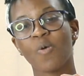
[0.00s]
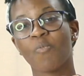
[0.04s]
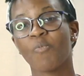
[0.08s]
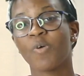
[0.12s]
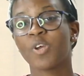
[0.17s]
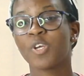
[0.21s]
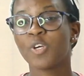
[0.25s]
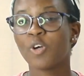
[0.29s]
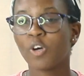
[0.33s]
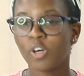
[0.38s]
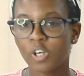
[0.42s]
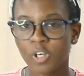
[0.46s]

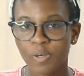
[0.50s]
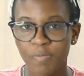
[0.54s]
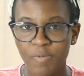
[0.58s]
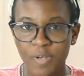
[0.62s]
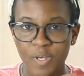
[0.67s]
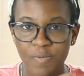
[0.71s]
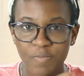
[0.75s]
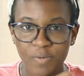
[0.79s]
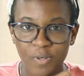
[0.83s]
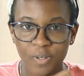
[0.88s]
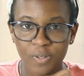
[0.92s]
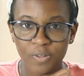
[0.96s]
When you hug
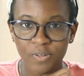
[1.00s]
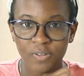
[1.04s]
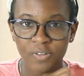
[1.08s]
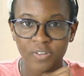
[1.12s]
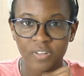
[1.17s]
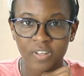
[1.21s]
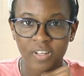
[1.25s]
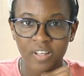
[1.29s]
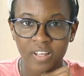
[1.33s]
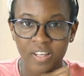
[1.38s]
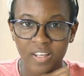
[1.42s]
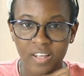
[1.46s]

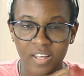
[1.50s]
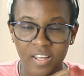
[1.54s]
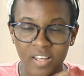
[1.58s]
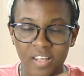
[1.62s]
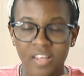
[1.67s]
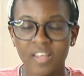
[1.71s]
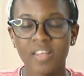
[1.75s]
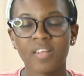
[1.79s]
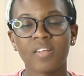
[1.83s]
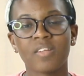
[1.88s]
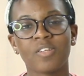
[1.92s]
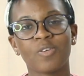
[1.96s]
people,
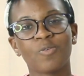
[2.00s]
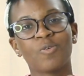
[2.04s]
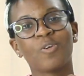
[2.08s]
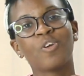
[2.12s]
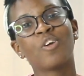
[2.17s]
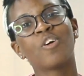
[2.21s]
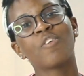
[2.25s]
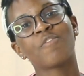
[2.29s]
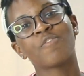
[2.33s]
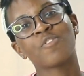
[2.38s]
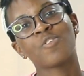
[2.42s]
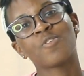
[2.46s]
they'll love